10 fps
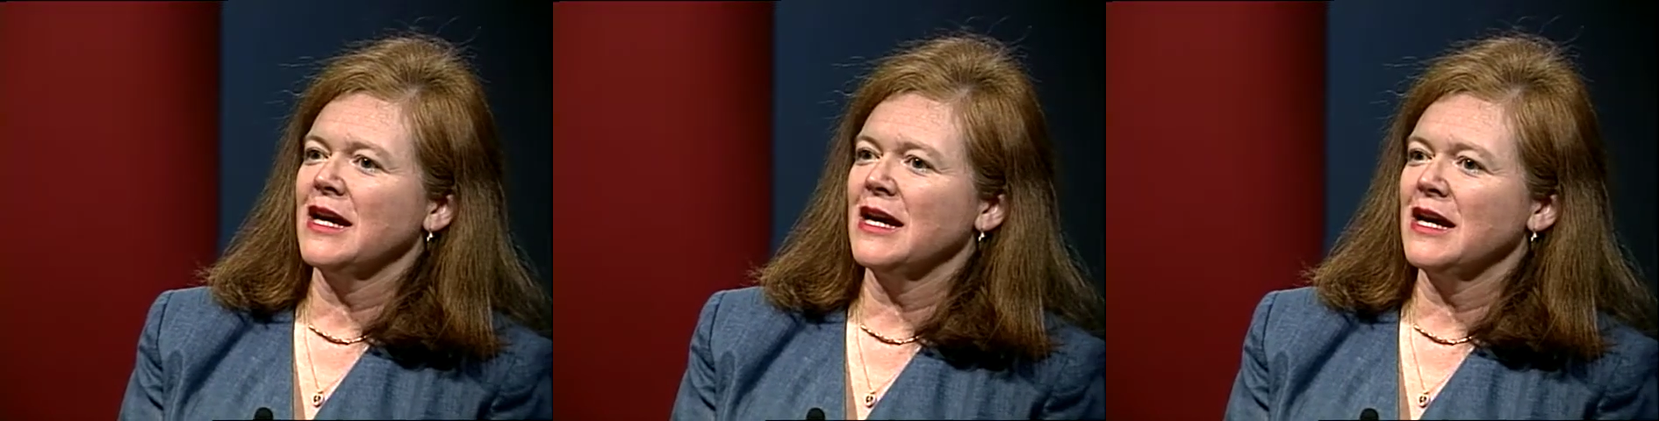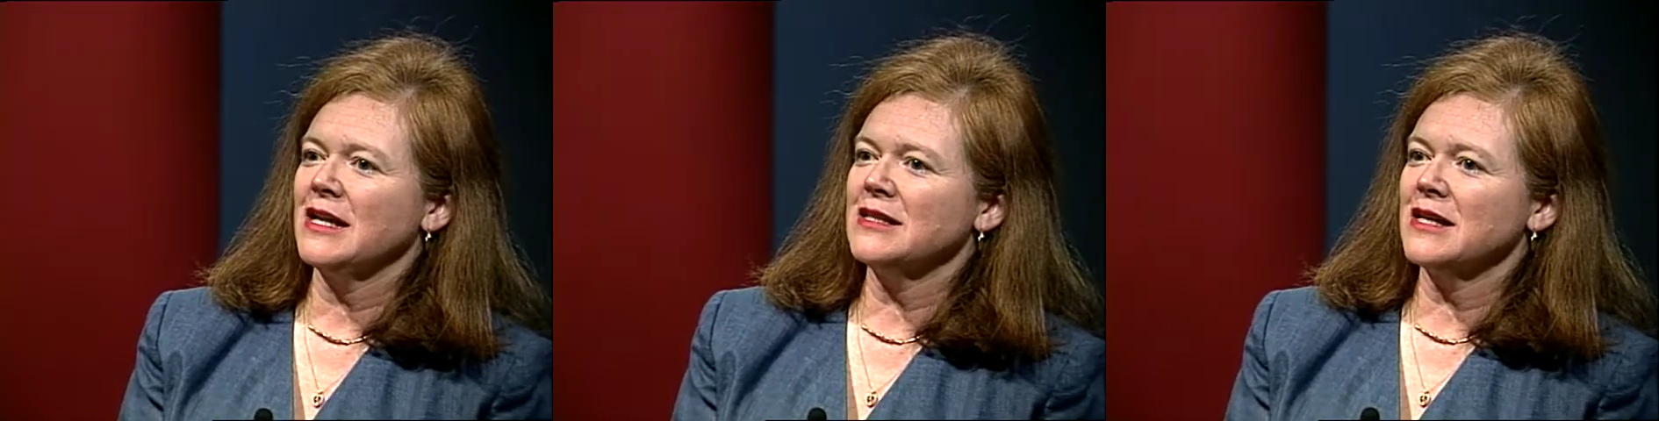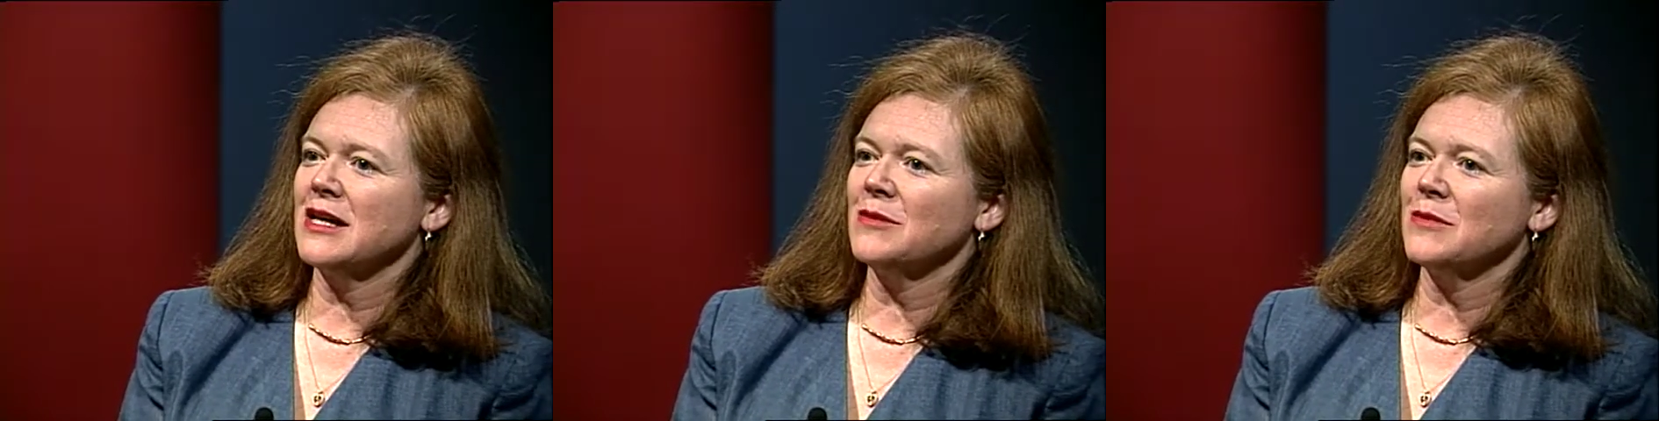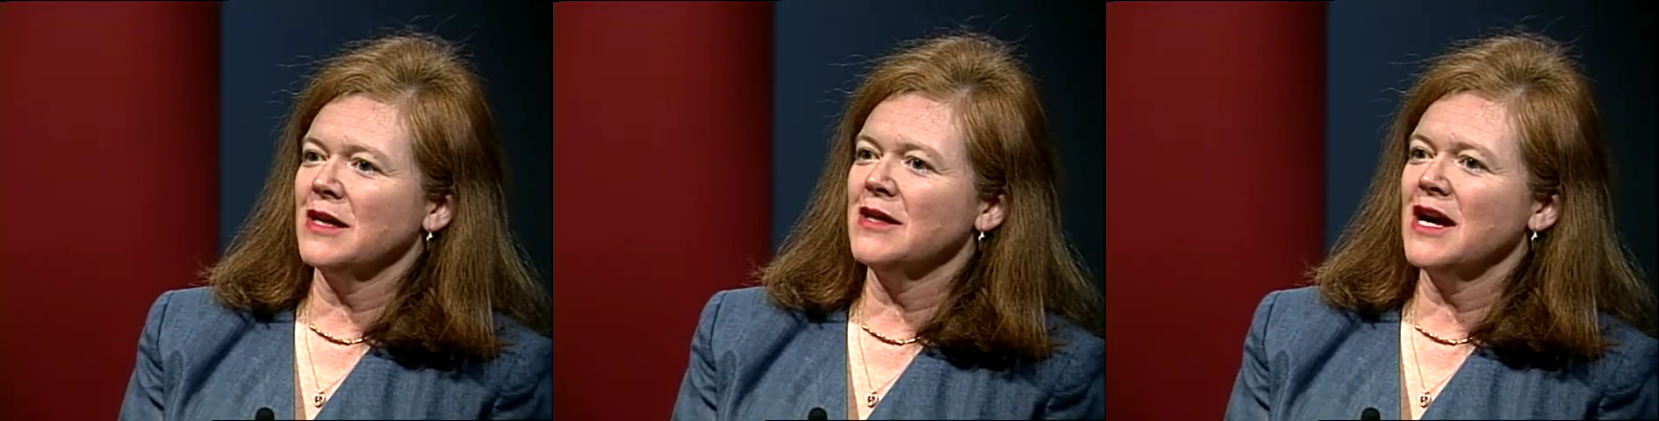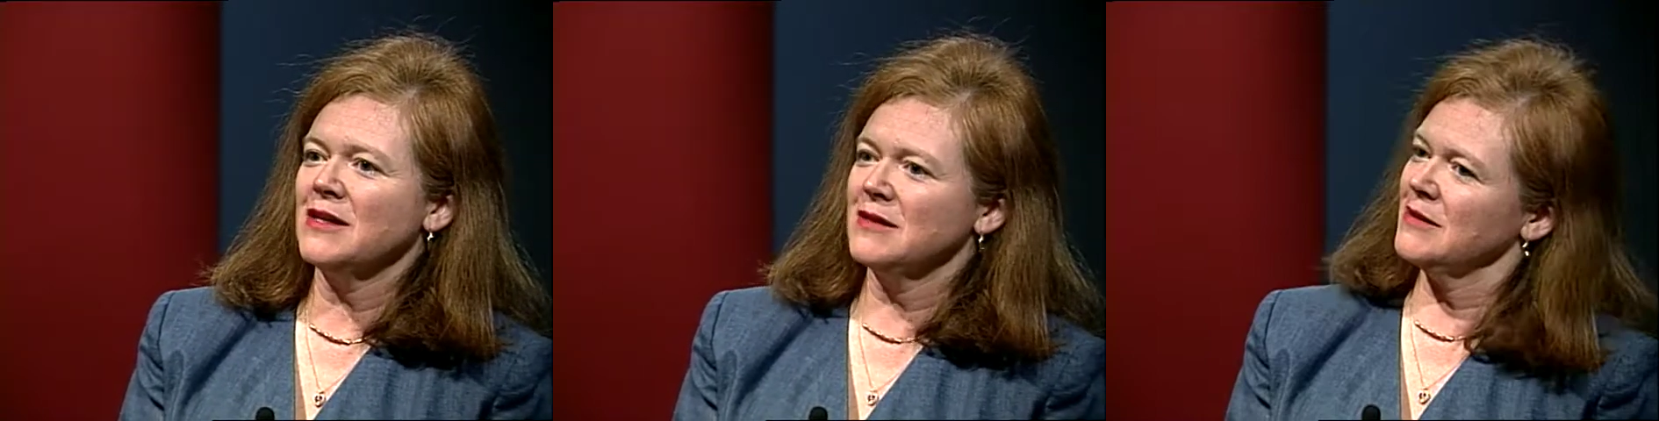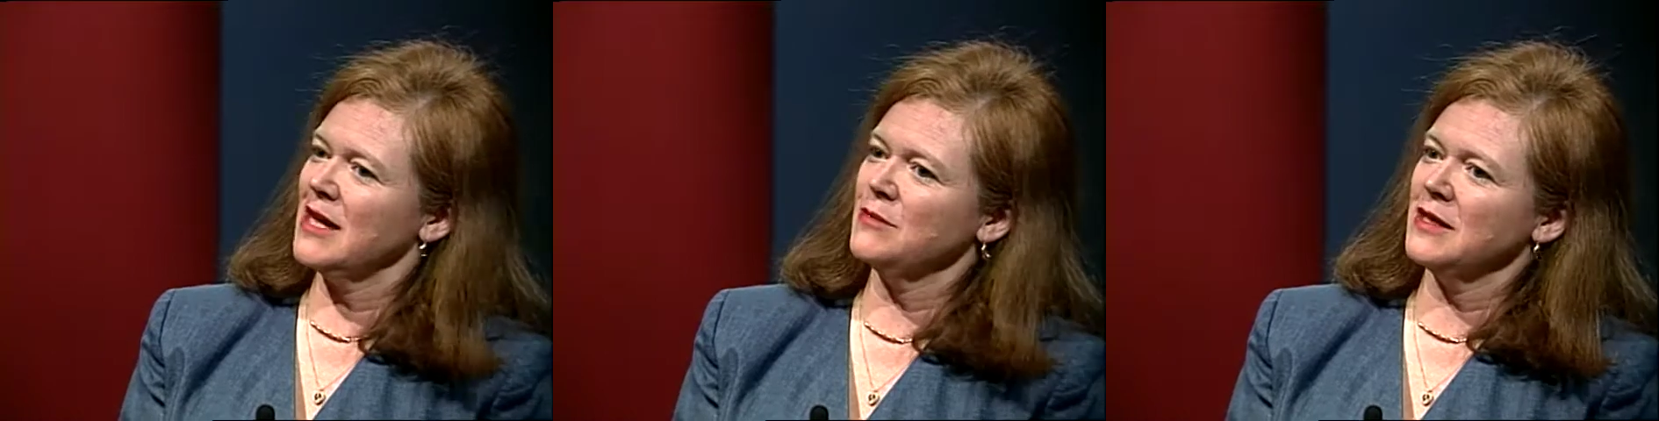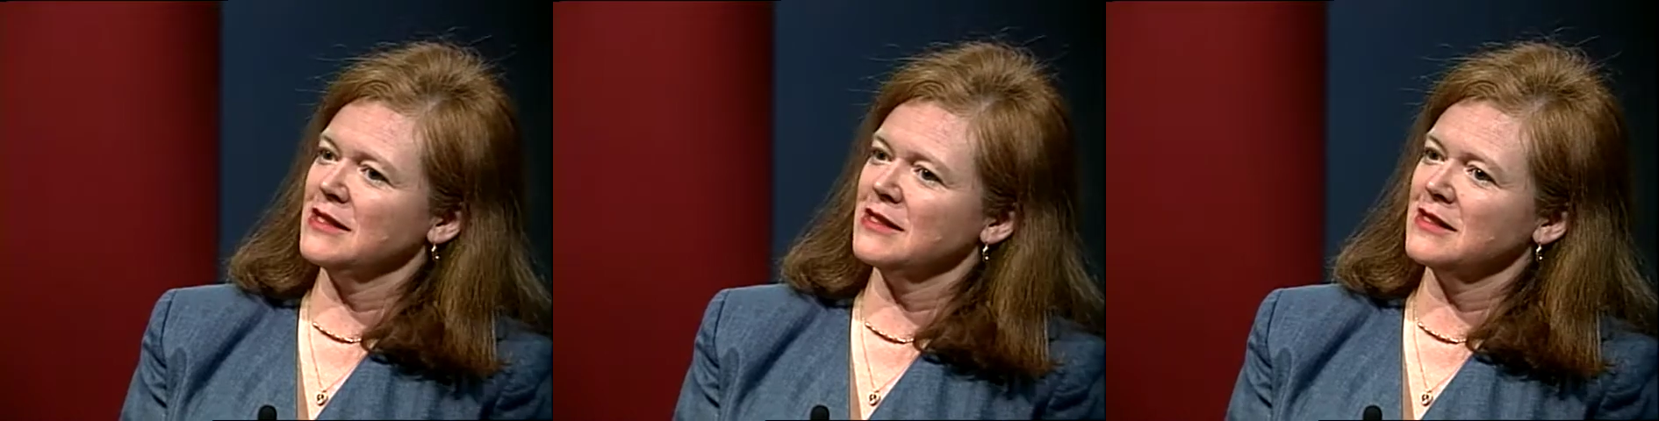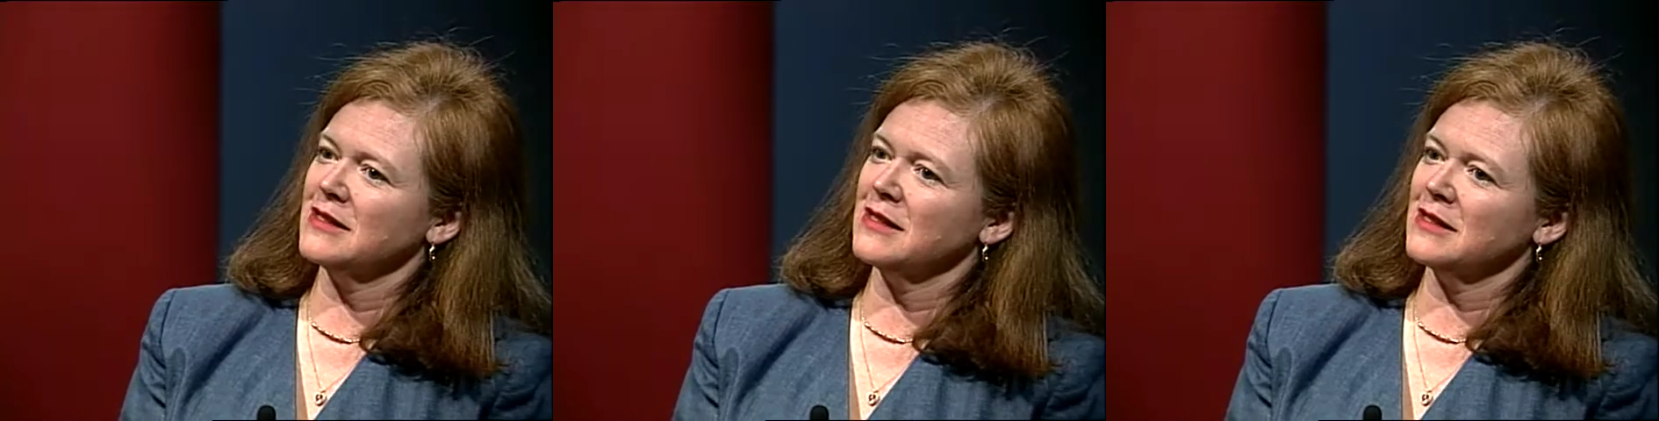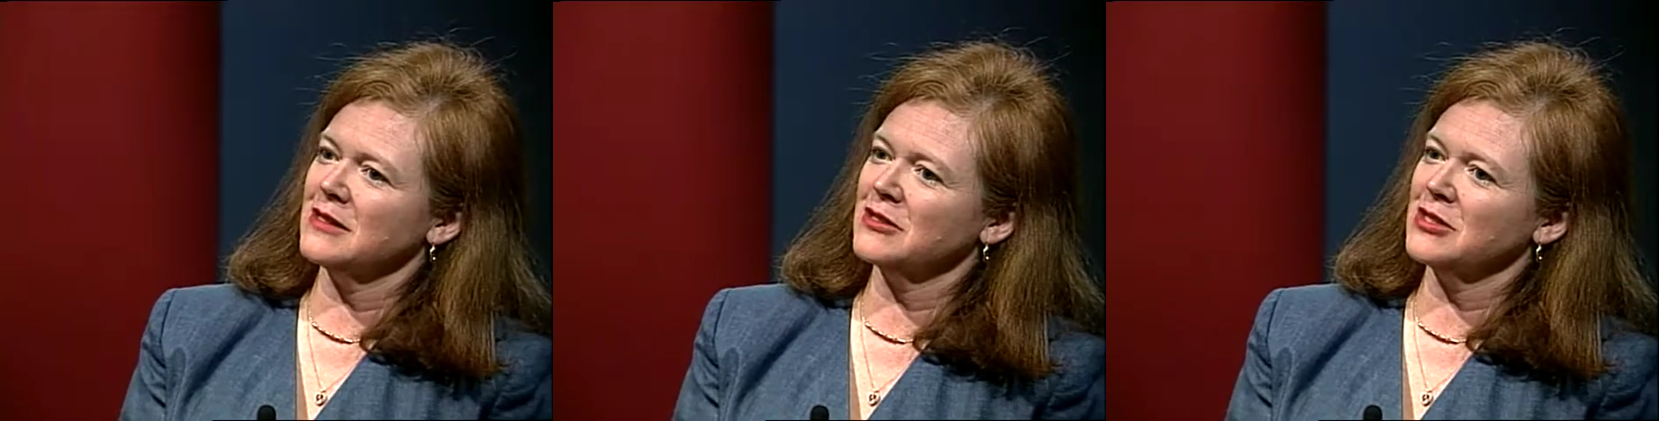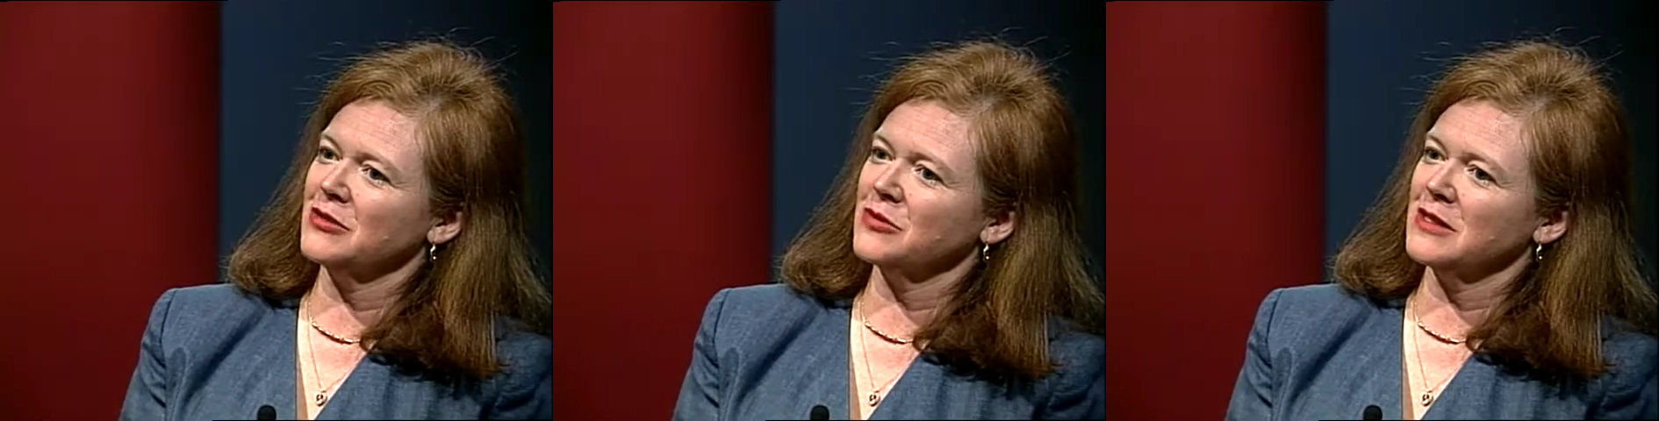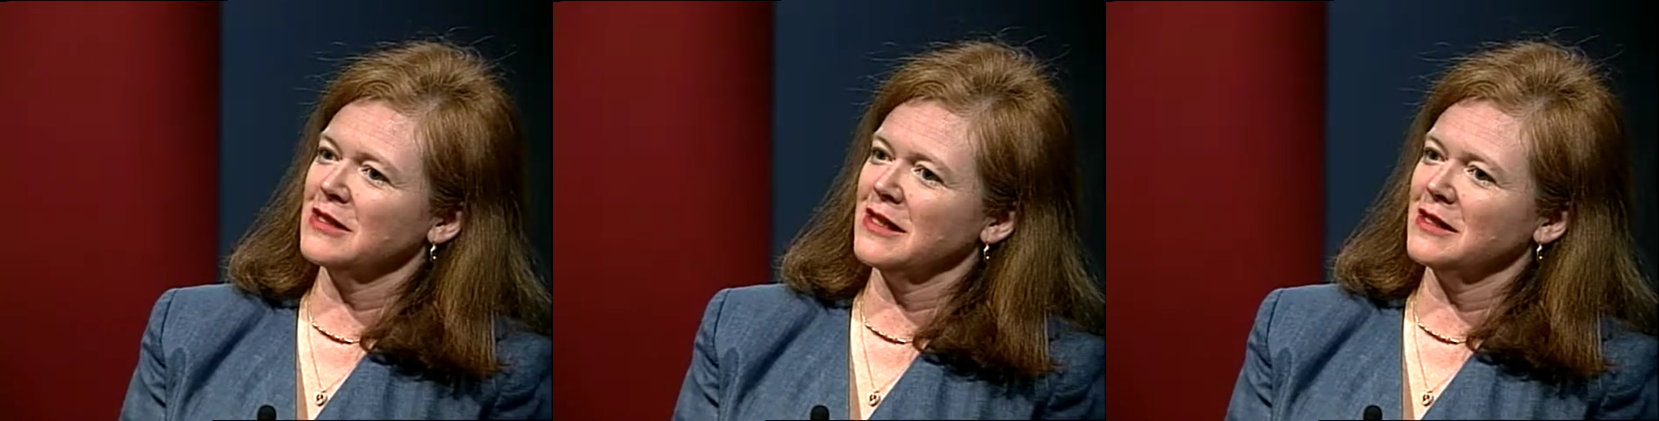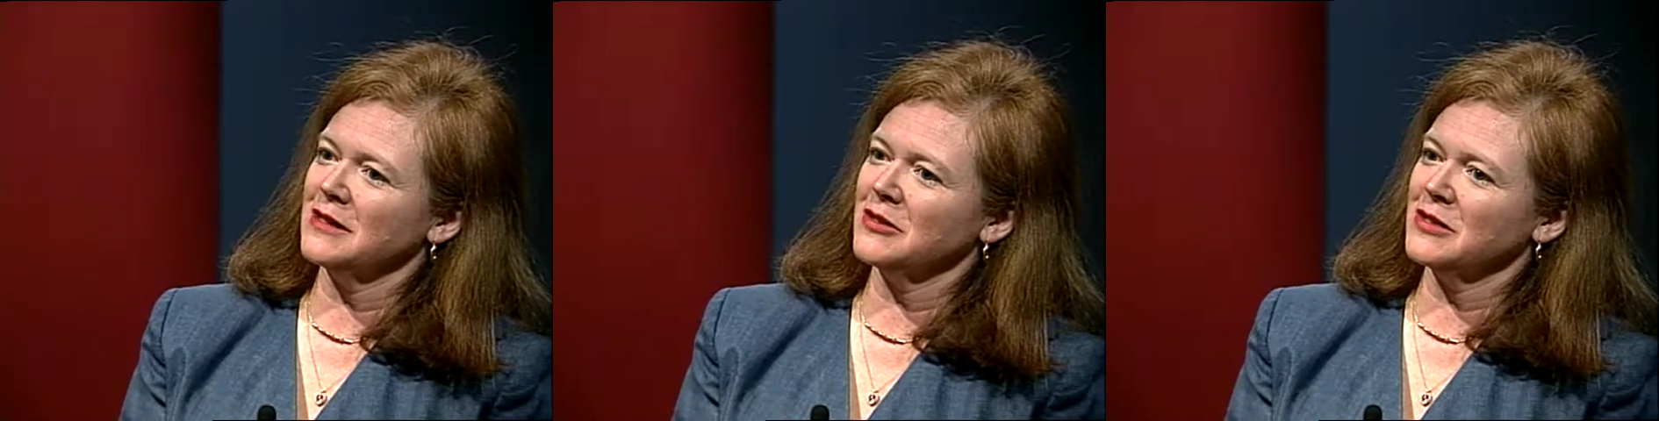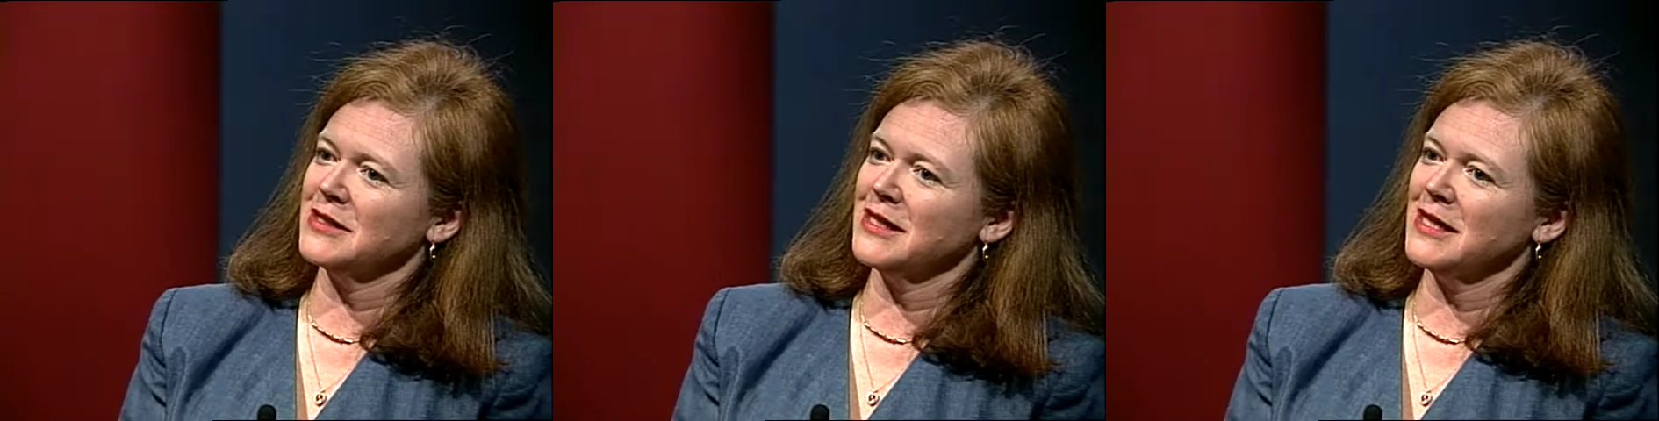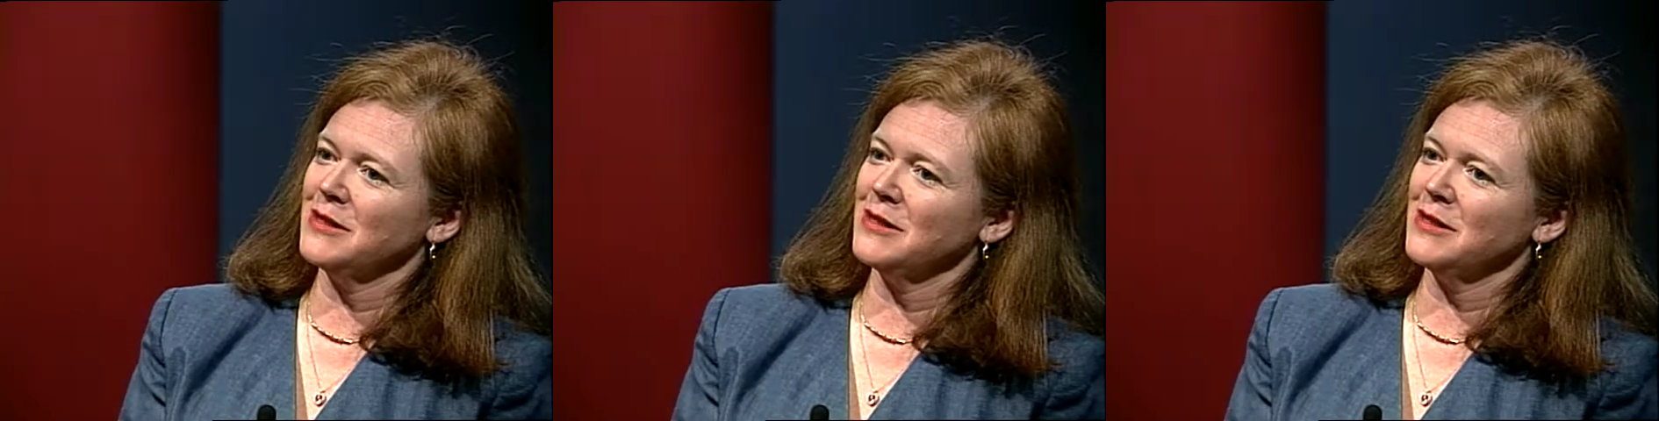And that makes it a little different and a little the same.